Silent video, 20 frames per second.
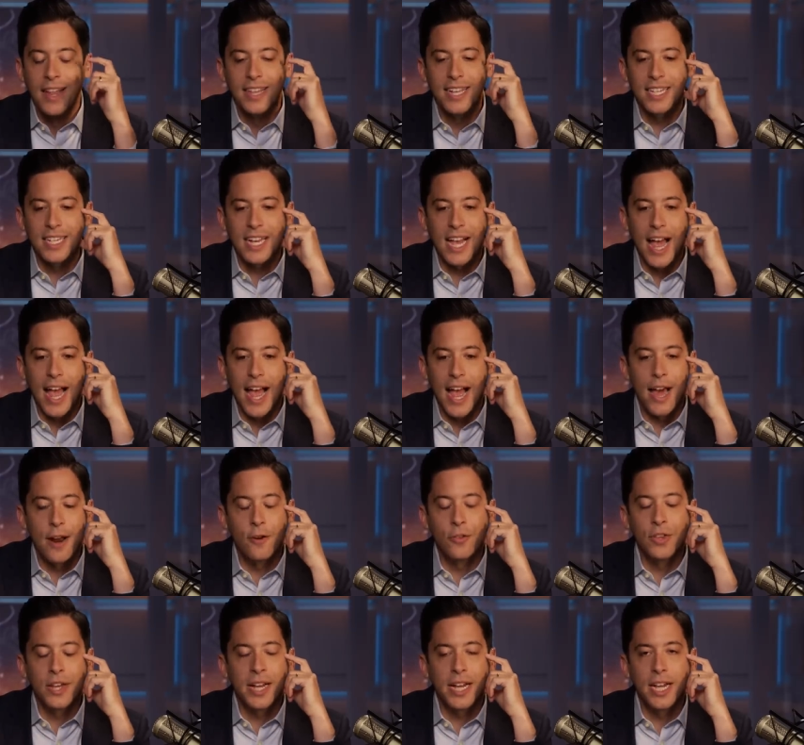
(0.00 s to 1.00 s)
This guy, I
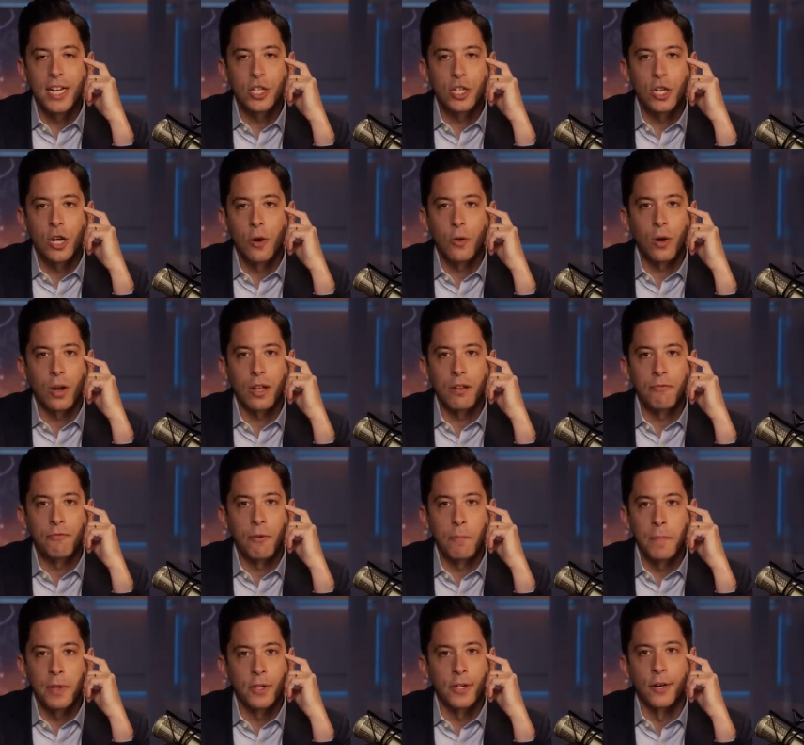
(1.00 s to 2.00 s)
don't think he's totally
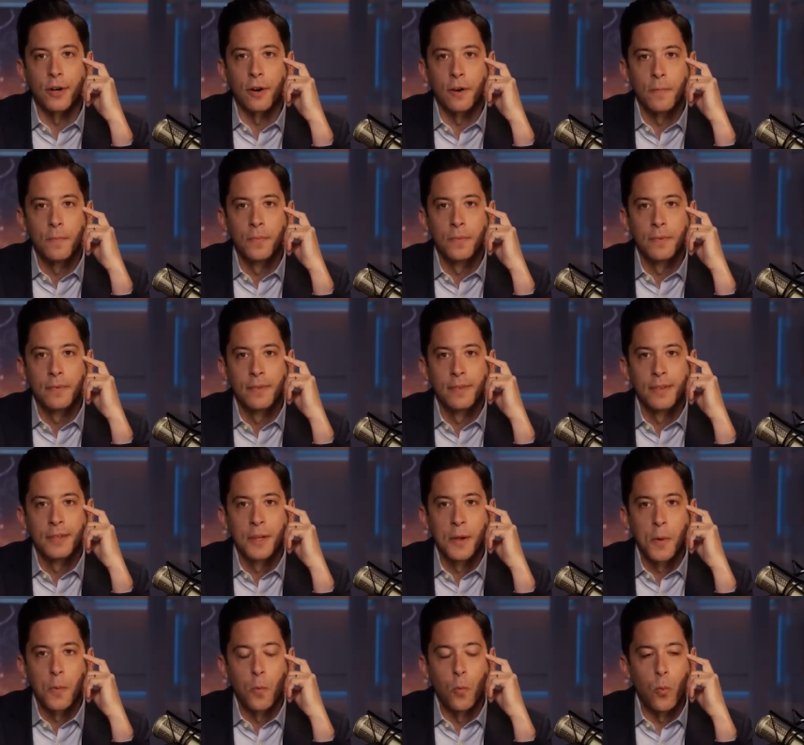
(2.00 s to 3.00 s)
familiar
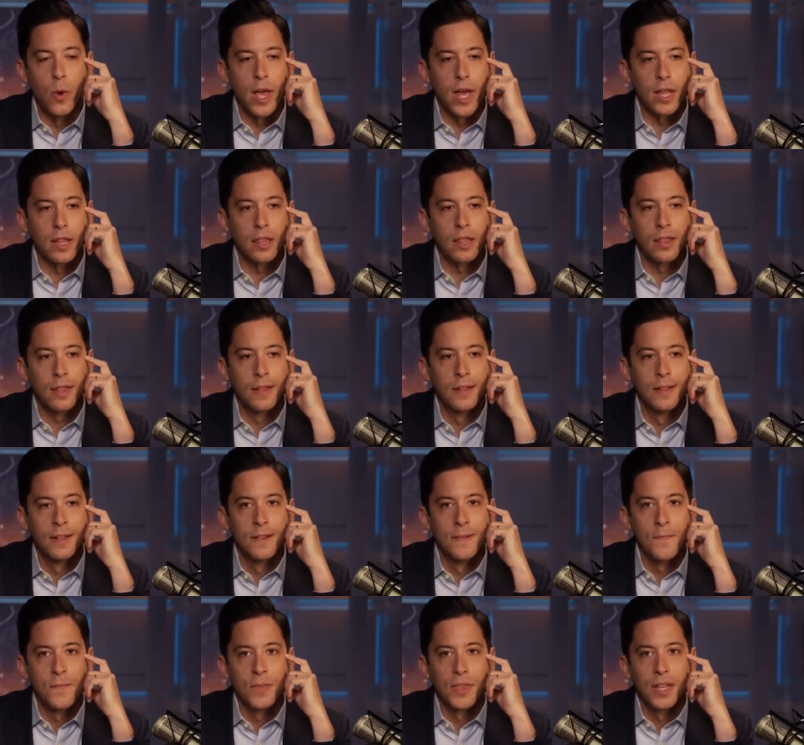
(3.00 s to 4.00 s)
with
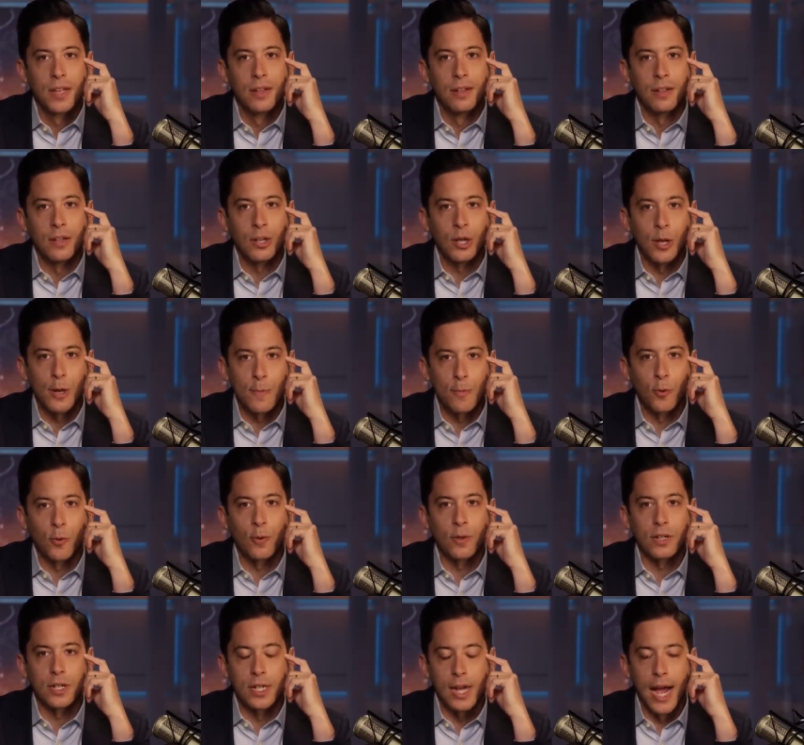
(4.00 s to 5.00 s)

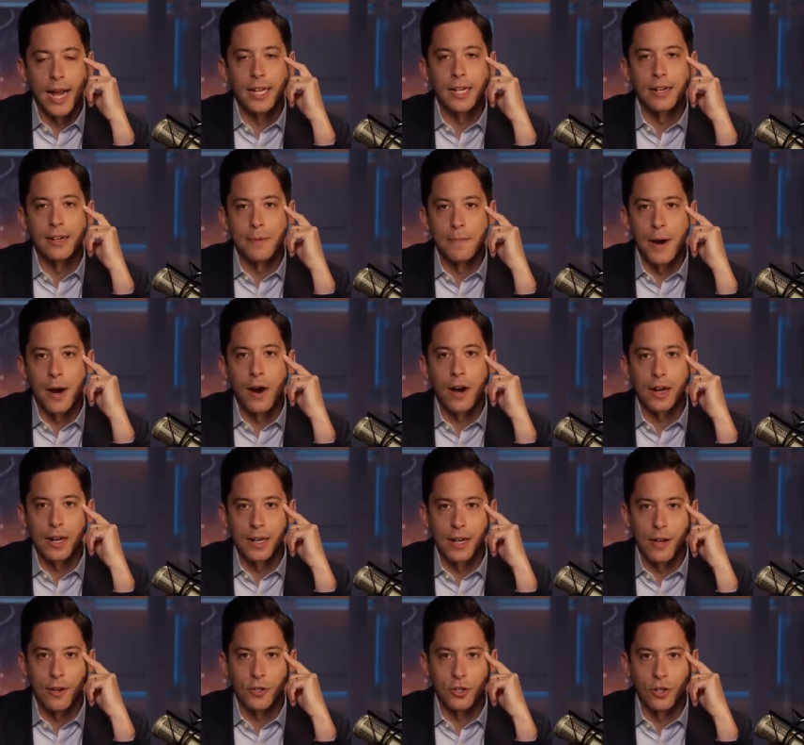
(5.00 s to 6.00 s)
liberal, decadent
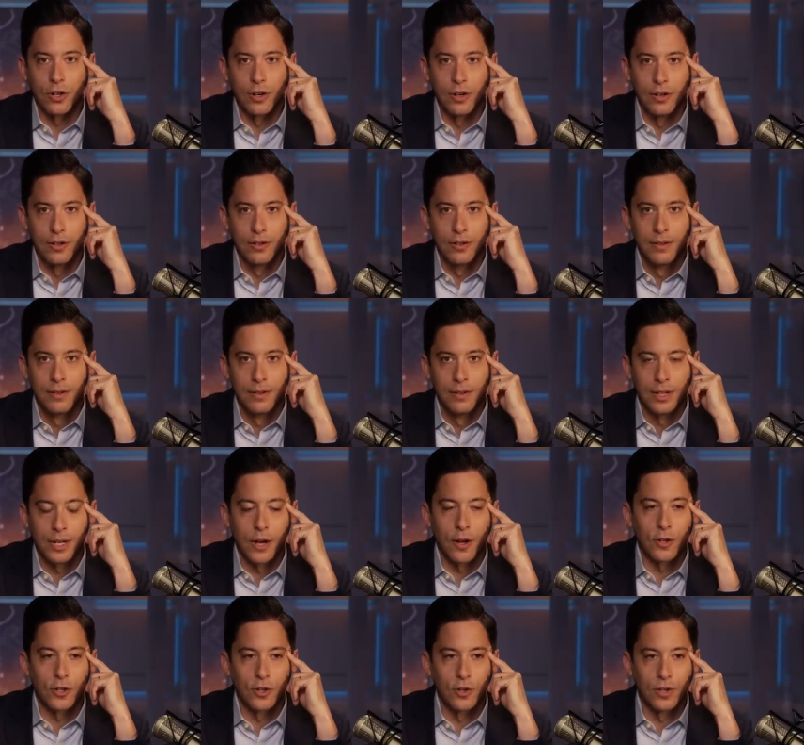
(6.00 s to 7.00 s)
American culture, the
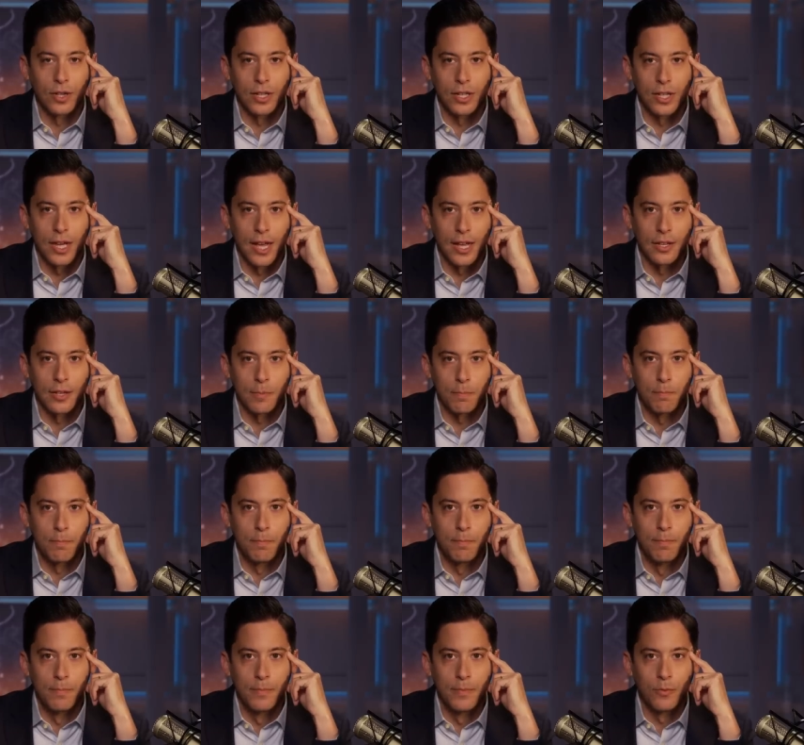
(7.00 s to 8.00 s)
culture that says
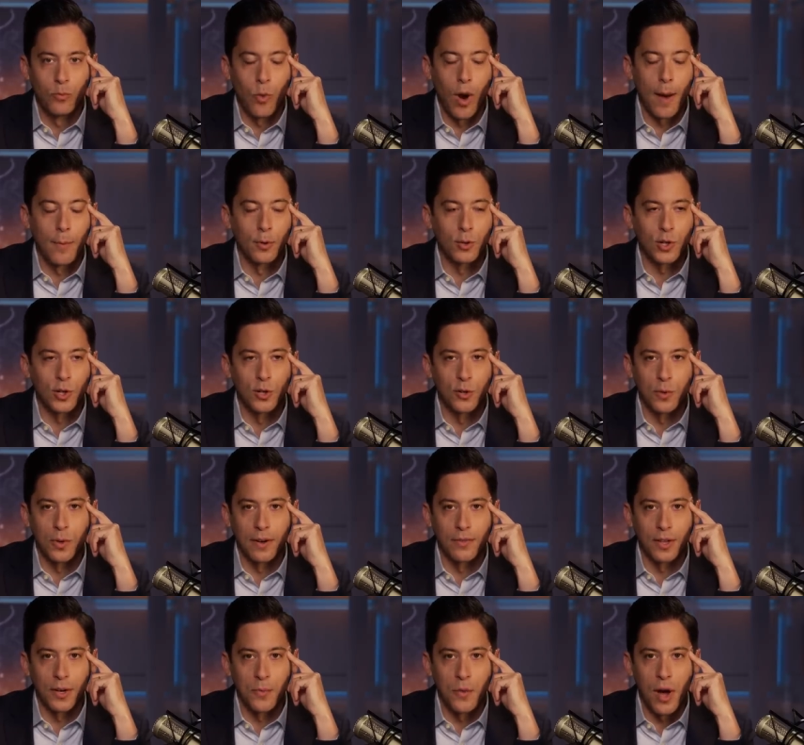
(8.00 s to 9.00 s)
robbers can do
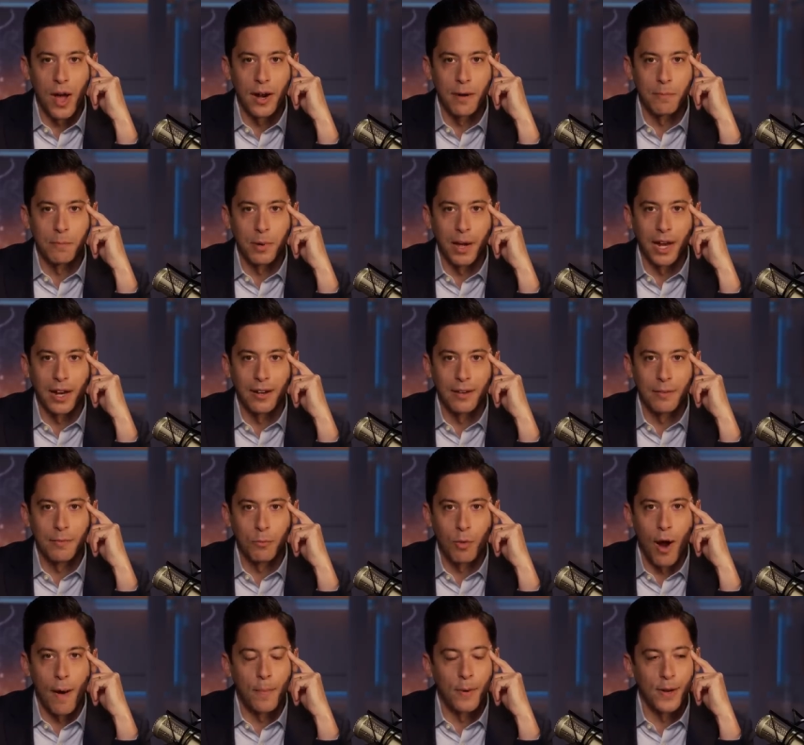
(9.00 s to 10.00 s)
whatever they want, but
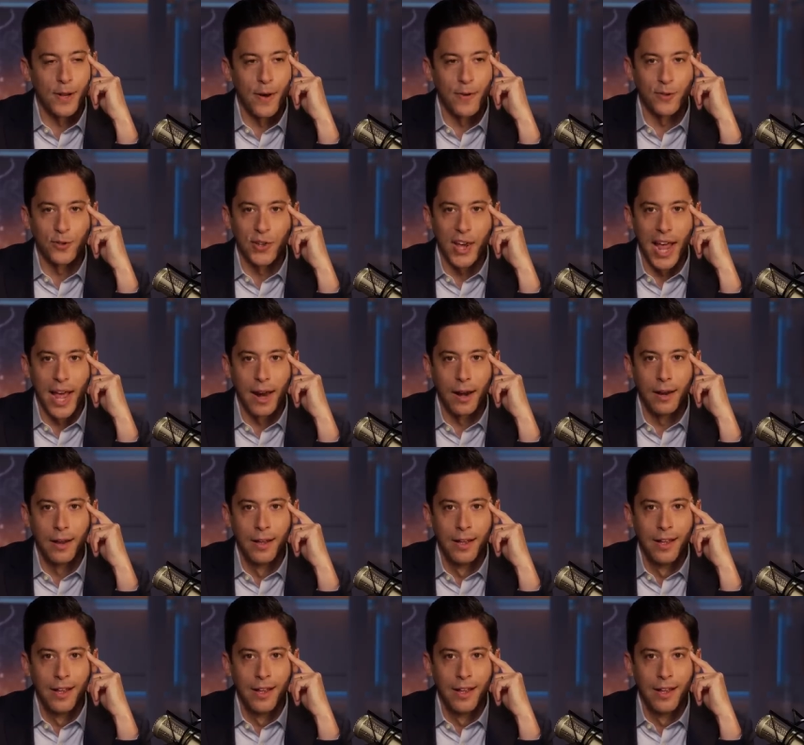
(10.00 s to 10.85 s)
property owners can't.